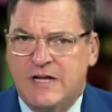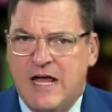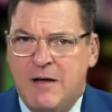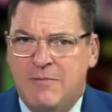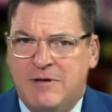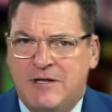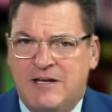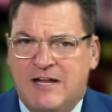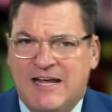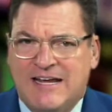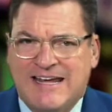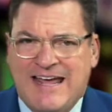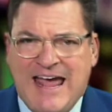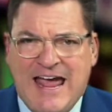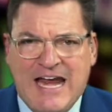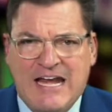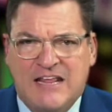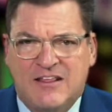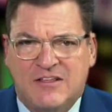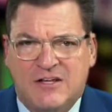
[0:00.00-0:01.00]
will not be like
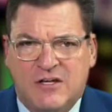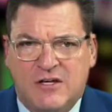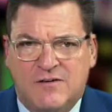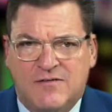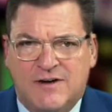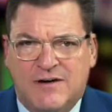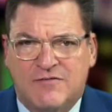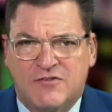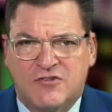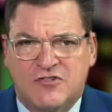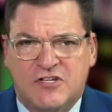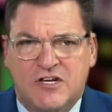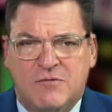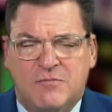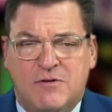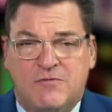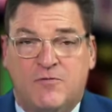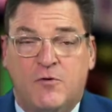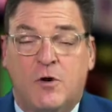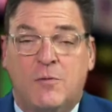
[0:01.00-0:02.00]
anything you've ever
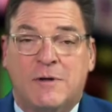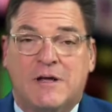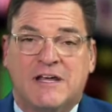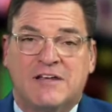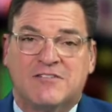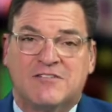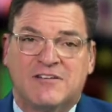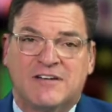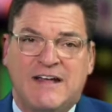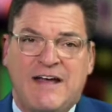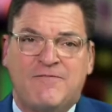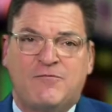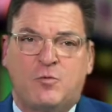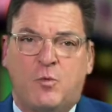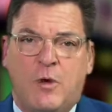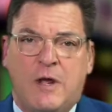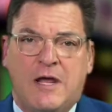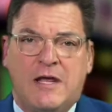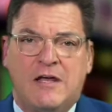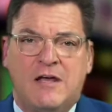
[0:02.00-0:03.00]
seen before, because
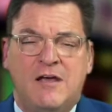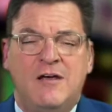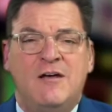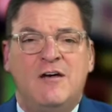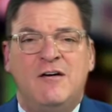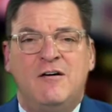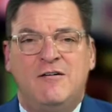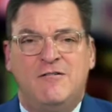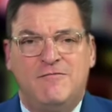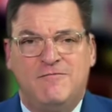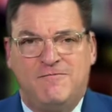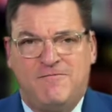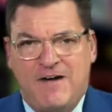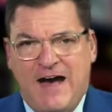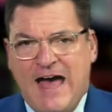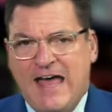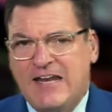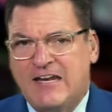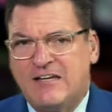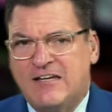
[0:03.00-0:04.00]
left-wing
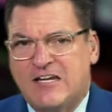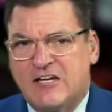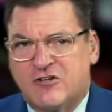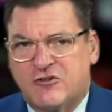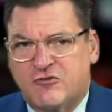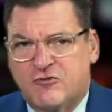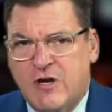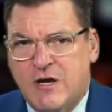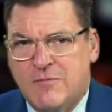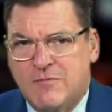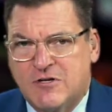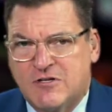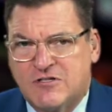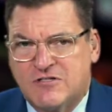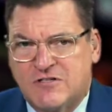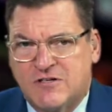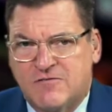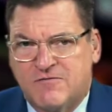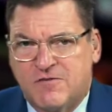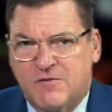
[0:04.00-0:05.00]
violent
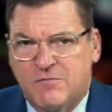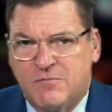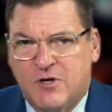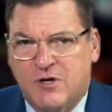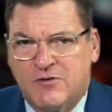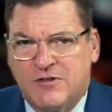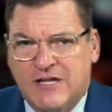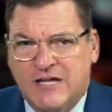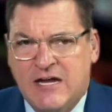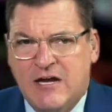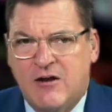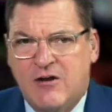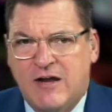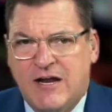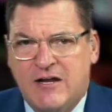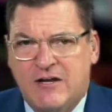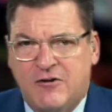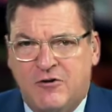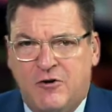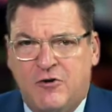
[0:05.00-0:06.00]
extremists from both
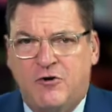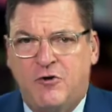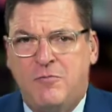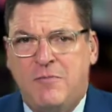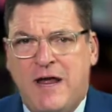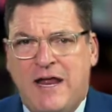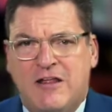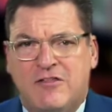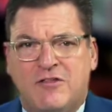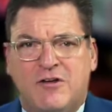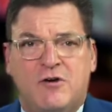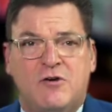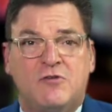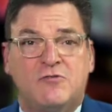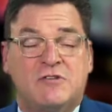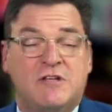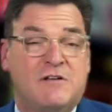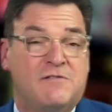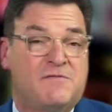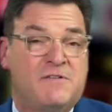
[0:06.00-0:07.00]
here at home and
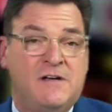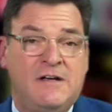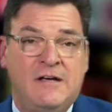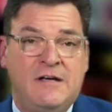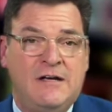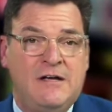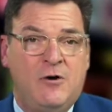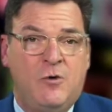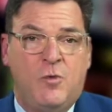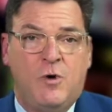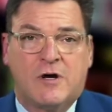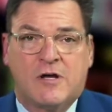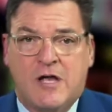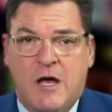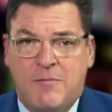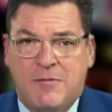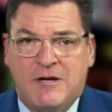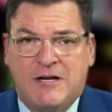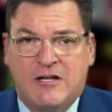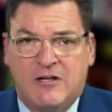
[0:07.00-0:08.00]
those that will
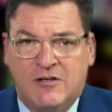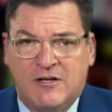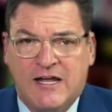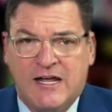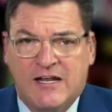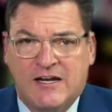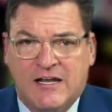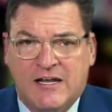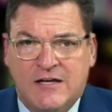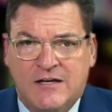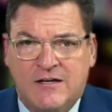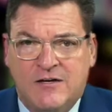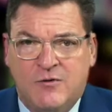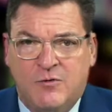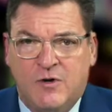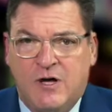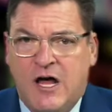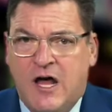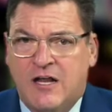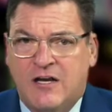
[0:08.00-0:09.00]
come in illegally
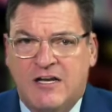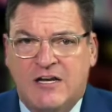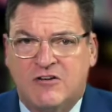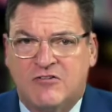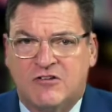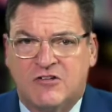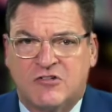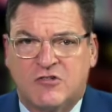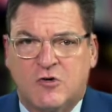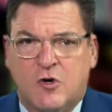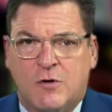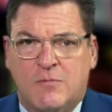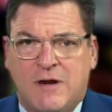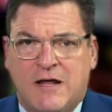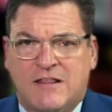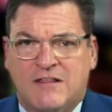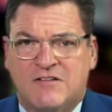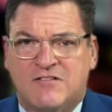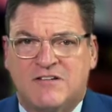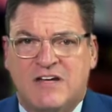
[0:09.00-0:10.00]
will unleash a storm
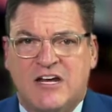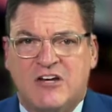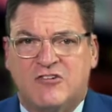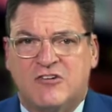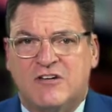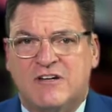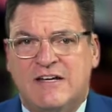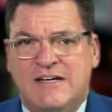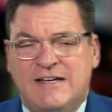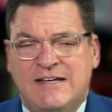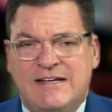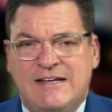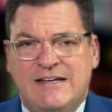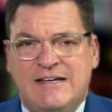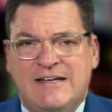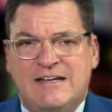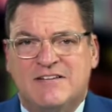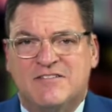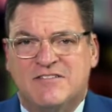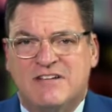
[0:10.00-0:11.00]
like this nation
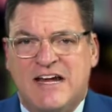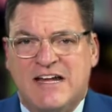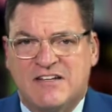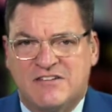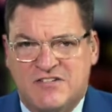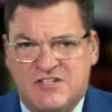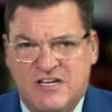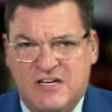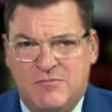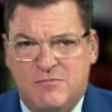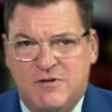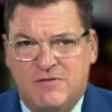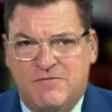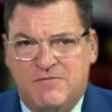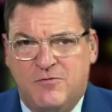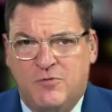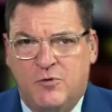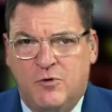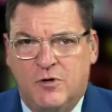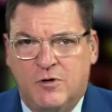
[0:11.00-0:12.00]
has not seen
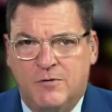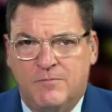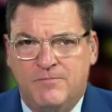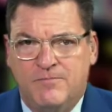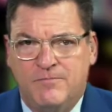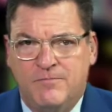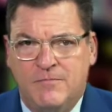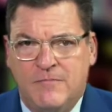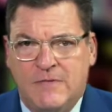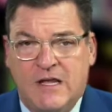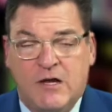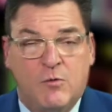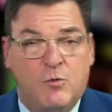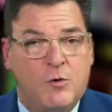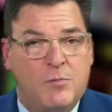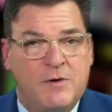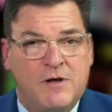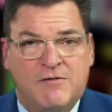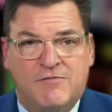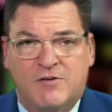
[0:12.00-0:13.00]
before. It
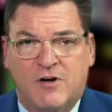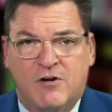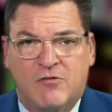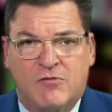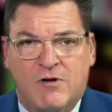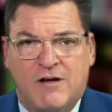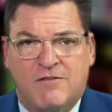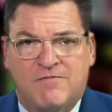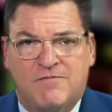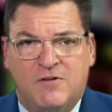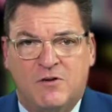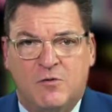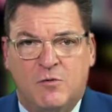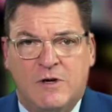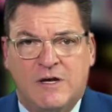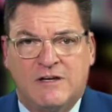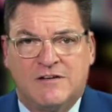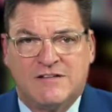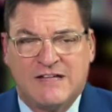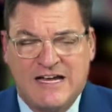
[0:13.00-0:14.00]
will be a very rough few
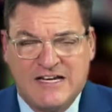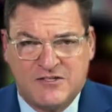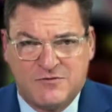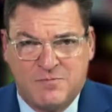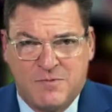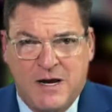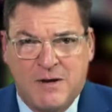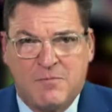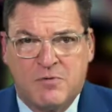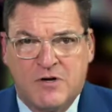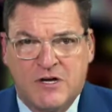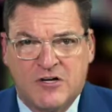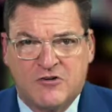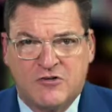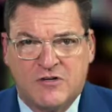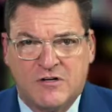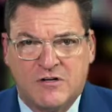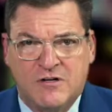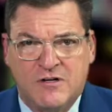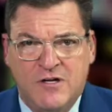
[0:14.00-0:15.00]
weeks. That's my
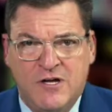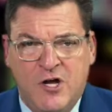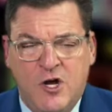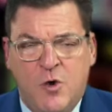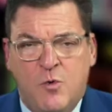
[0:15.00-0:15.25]
prediction.